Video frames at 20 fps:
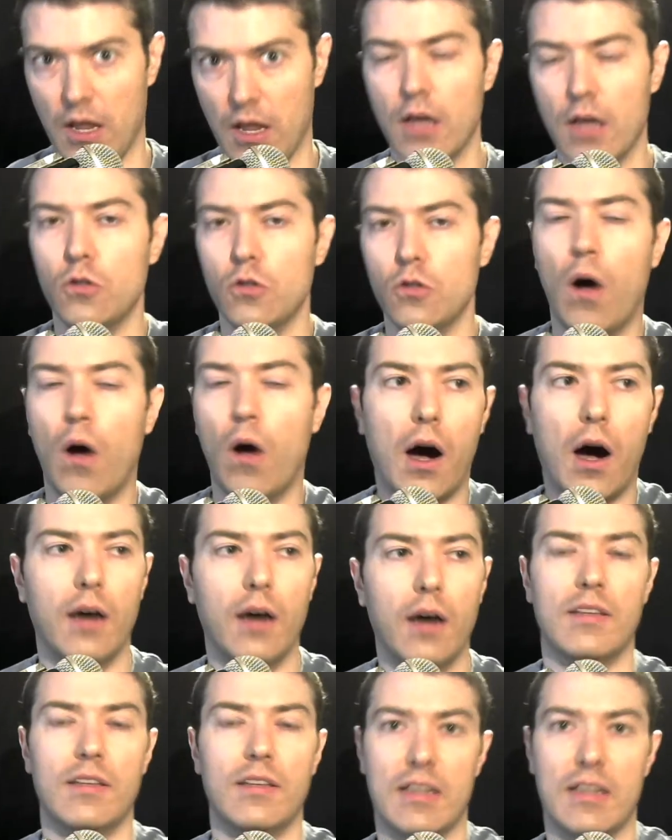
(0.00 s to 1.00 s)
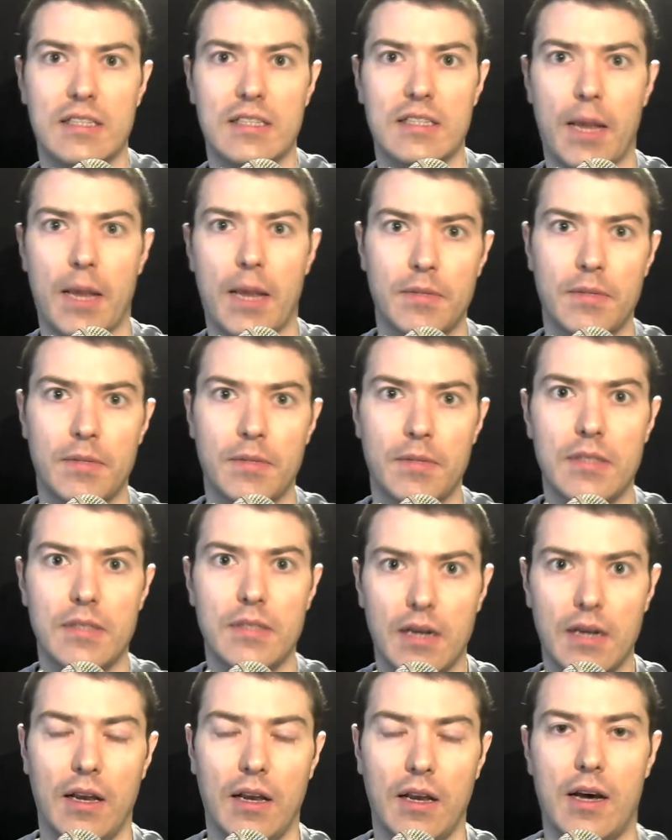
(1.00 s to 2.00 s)
to either accept
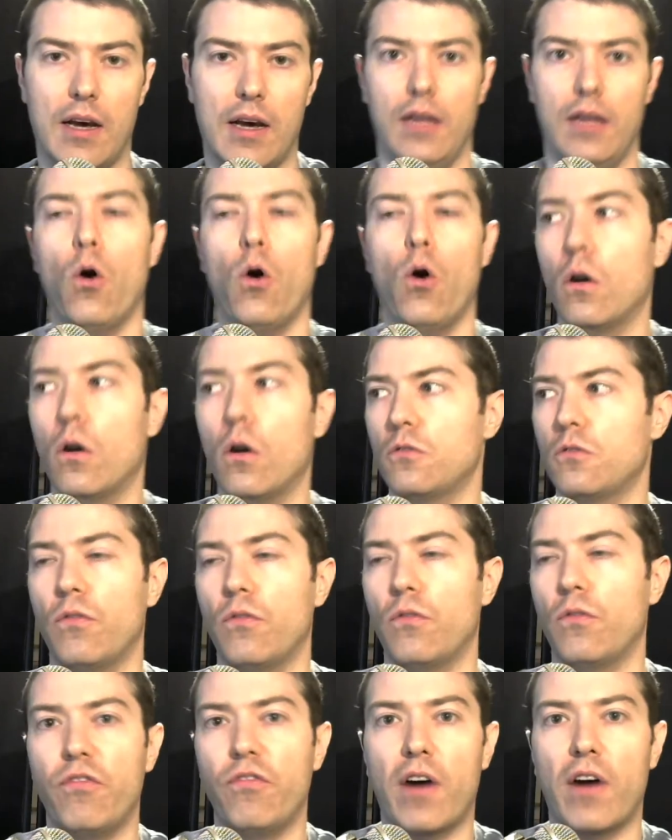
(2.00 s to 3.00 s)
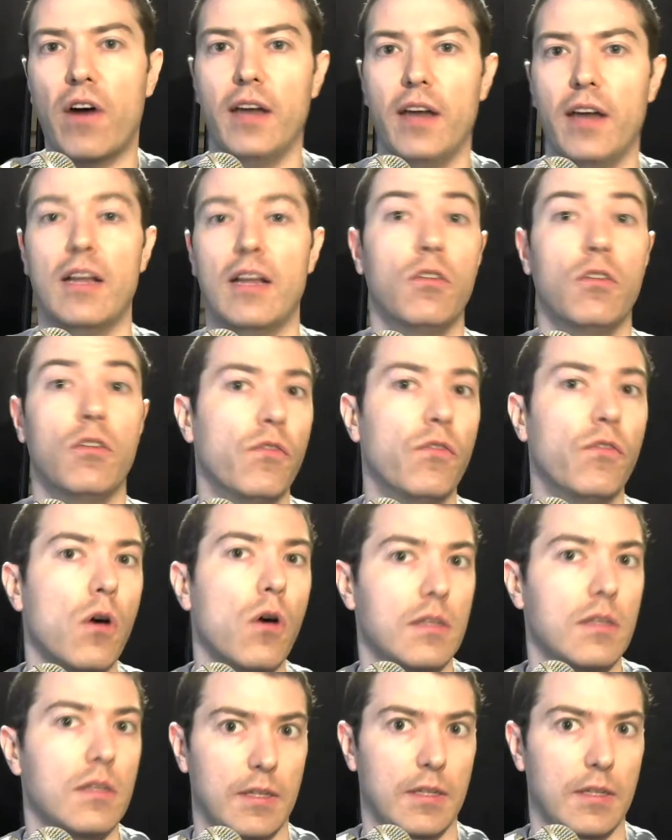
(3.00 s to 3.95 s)
decline or to fight and reverse it.